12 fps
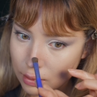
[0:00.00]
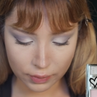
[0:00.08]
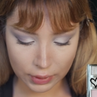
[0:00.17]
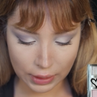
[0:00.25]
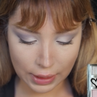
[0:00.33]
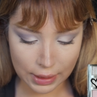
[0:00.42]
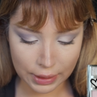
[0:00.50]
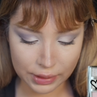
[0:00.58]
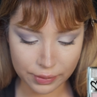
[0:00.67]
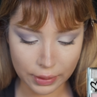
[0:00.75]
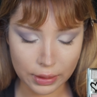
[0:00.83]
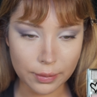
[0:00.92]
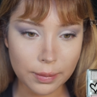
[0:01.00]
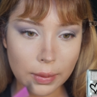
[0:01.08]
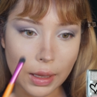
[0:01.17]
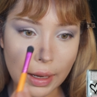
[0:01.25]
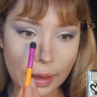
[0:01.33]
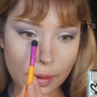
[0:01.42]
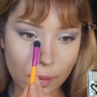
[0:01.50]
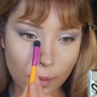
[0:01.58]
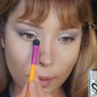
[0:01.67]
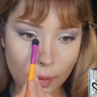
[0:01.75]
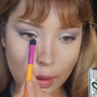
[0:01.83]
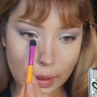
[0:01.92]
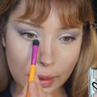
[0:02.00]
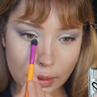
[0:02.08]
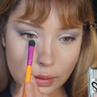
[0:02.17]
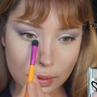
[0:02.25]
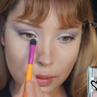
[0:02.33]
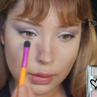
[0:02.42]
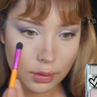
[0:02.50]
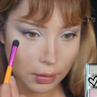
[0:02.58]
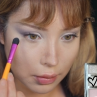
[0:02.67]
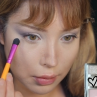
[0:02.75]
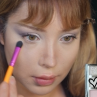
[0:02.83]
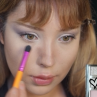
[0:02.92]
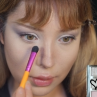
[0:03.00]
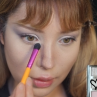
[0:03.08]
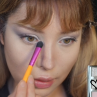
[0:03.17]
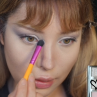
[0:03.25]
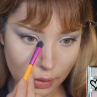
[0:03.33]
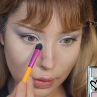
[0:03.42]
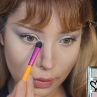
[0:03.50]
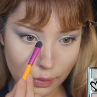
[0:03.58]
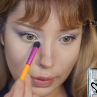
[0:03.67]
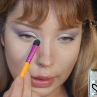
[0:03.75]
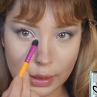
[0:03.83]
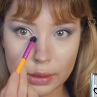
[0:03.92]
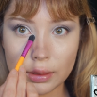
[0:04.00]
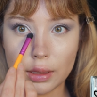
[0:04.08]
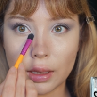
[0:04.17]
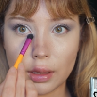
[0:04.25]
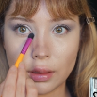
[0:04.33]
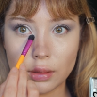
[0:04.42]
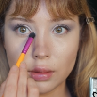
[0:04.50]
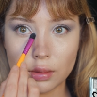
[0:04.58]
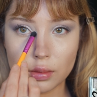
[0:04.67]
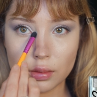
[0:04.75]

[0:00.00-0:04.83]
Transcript: For the eyes, we're going to apply white right at the end